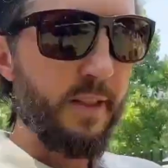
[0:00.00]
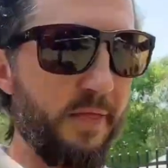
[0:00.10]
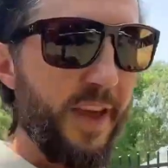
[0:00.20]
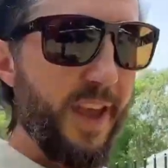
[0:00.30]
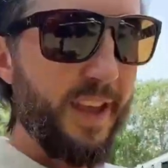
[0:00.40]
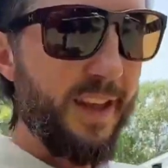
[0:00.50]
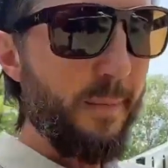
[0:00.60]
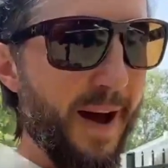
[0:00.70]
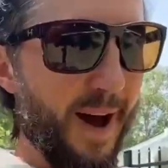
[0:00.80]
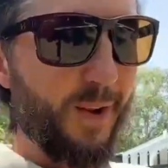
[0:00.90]
The thing
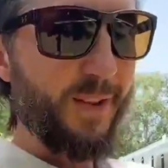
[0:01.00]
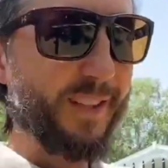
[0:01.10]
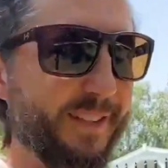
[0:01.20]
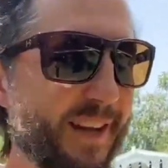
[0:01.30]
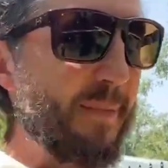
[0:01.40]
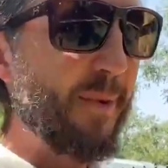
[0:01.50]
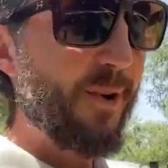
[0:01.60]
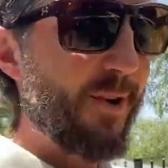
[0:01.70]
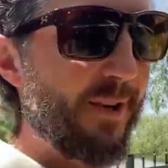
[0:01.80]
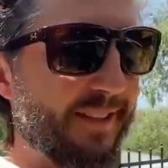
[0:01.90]
about this
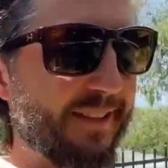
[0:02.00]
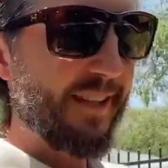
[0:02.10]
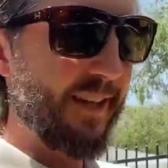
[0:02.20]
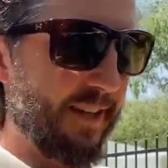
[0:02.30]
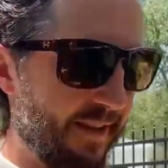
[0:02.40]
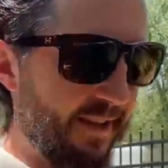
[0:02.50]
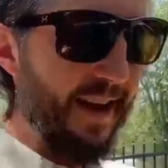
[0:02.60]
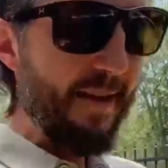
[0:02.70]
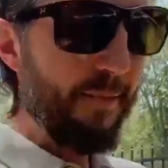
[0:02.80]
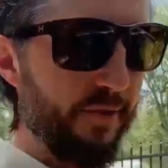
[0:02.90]
neighborhood is the, the
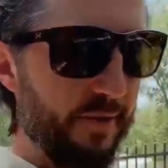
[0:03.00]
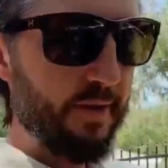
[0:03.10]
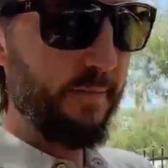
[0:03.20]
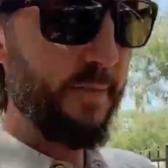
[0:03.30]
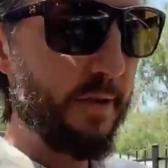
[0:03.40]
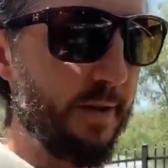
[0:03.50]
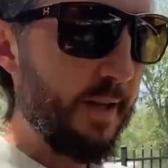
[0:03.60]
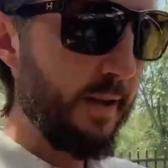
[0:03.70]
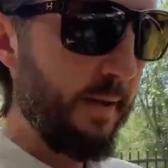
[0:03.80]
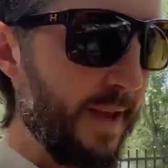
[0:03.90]
neighborhood
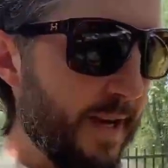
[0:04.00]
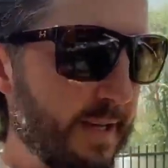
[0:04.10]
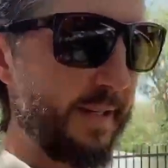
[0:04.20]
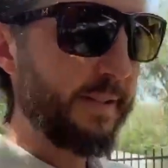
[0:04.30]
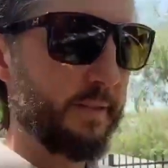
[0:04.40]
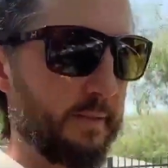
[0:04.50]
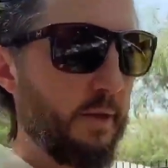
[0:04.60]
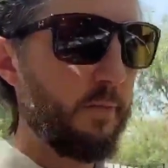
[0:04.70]
community amenities are